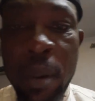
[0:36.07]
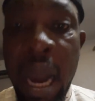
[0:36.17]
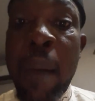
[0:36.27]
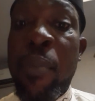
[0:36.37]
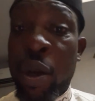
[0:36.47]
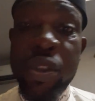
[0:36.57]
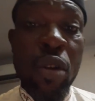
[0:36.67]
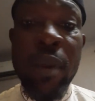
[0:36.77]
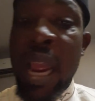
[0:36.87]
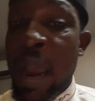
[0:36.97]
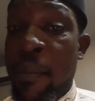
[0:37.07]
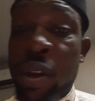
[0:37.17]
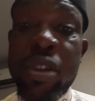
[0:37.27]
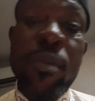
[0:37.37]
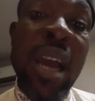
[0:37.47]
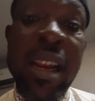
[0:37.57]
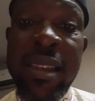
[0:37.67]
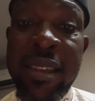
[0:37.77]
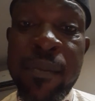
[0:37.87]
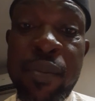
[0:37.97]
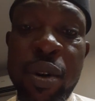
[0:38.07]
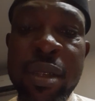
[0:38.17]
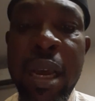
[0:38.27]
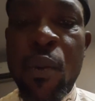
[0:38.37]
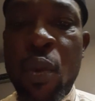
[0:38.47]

our bottom line. Our bottom line is important.